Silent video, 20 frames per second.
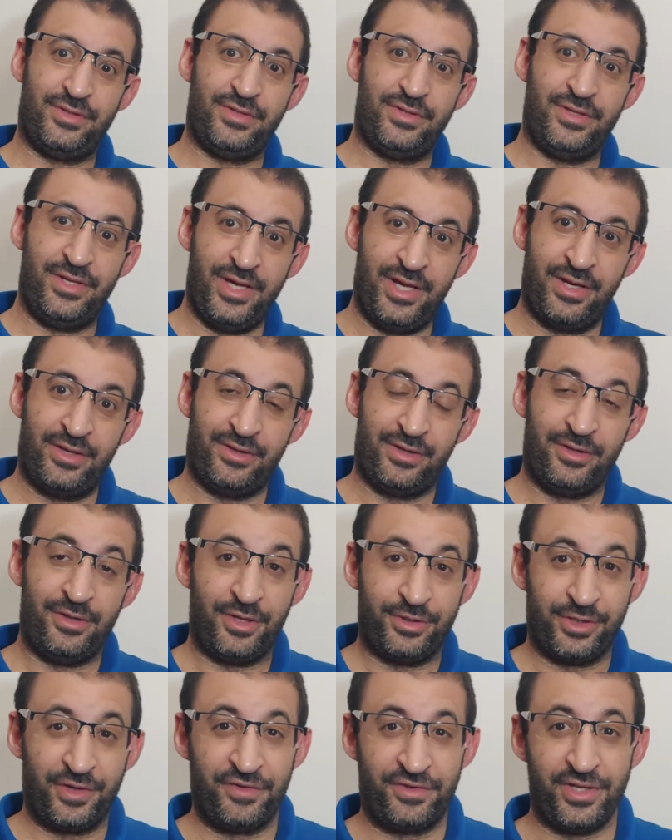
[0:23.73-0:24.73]
learned a
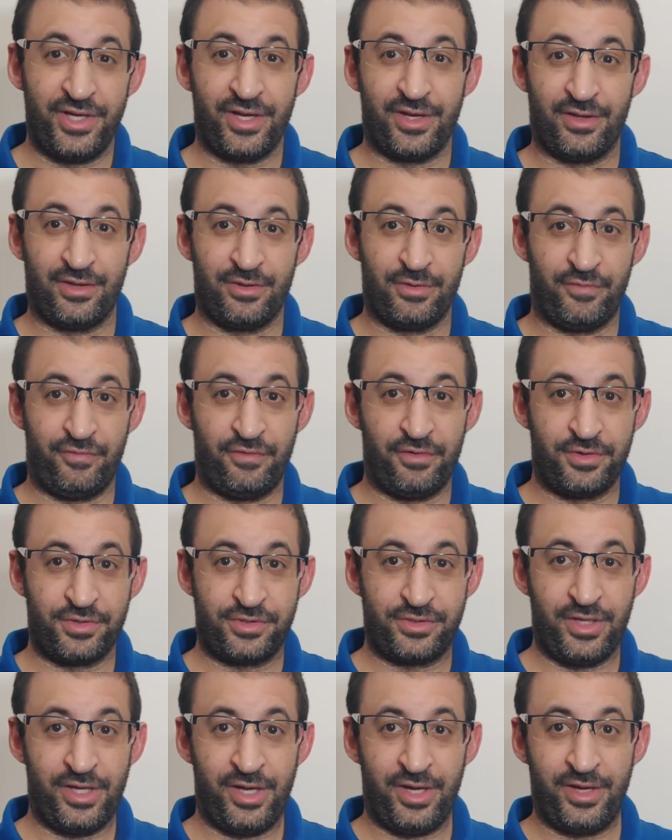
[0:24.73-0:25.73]
lot of things.
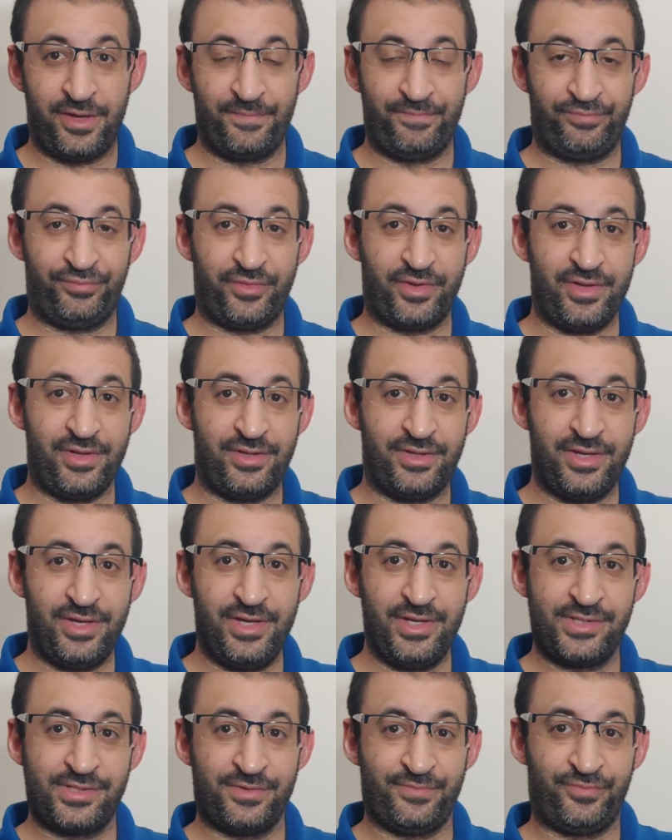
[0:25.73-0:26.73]
First thing, it
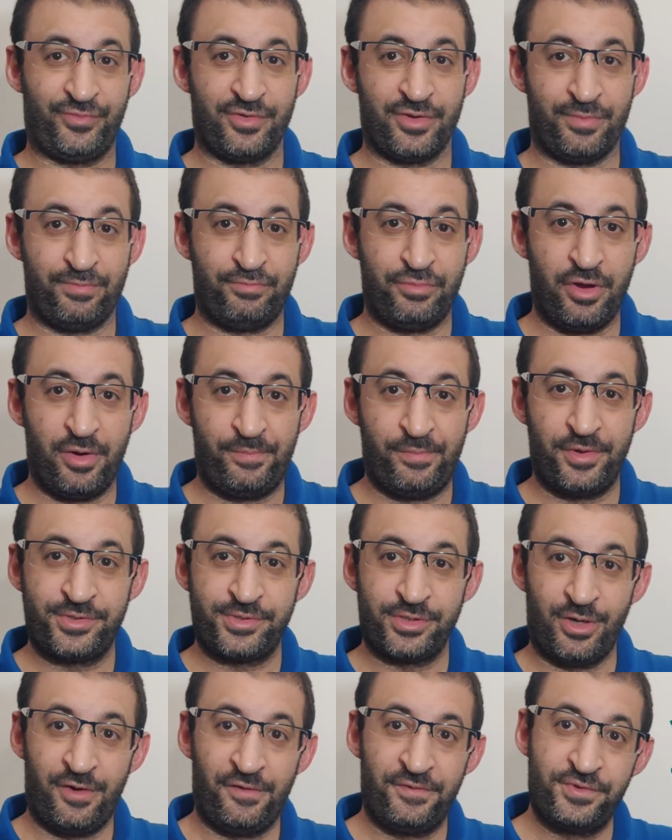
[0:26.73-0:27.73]
is
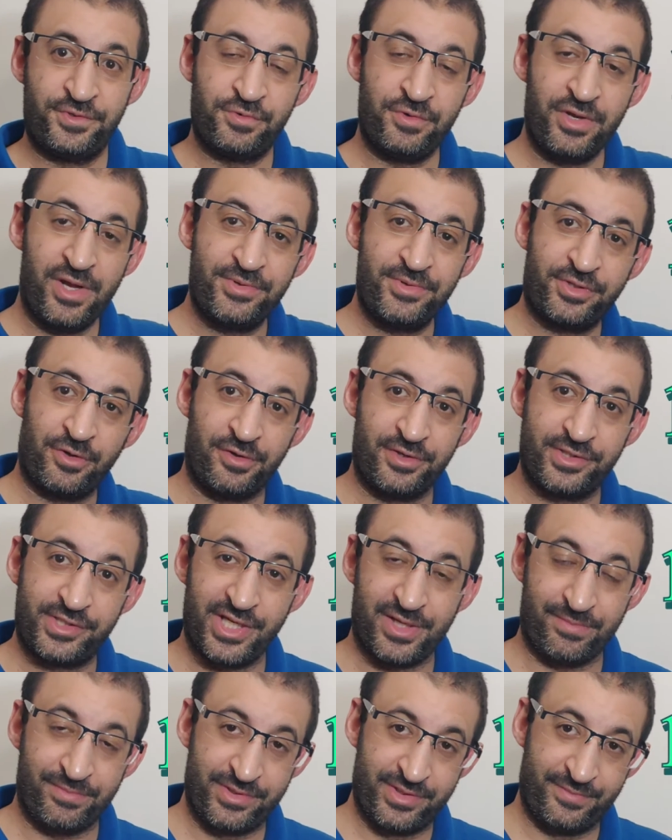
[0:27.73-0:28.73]
purpose of streams
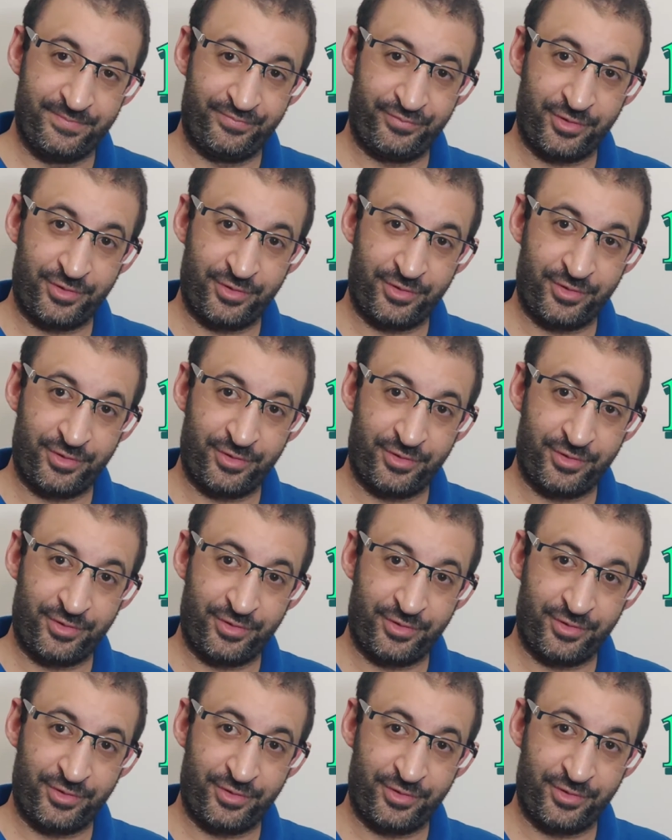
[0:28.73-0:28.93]
concept.